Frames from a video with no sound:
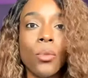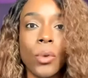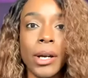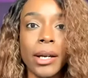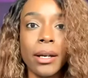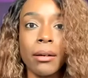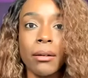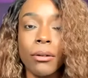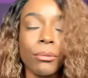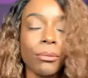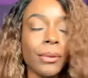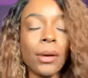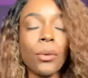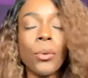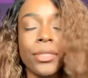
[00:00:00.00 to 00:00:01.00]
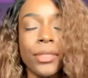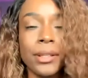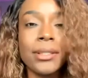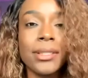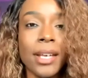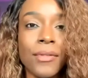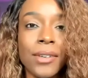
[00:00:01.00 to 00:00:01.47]
week or like within
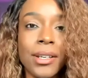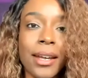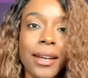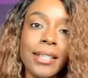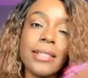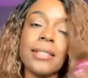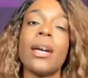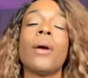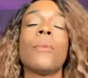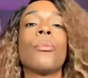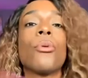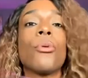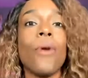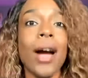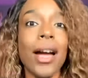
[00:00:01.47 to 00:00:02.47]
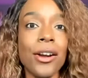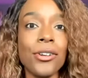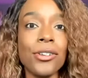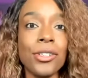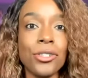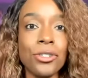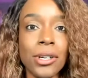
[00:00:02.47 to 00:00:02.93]
7 days prior
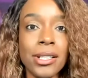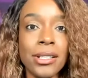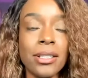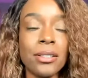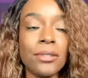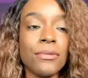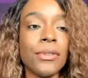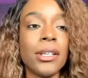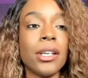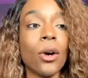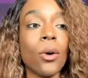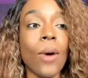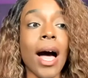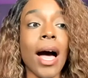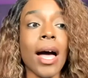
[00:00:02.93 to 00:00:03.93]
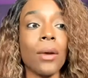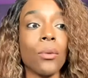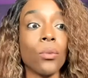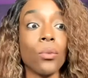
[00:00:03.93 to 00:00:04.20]
to Tracy's video, I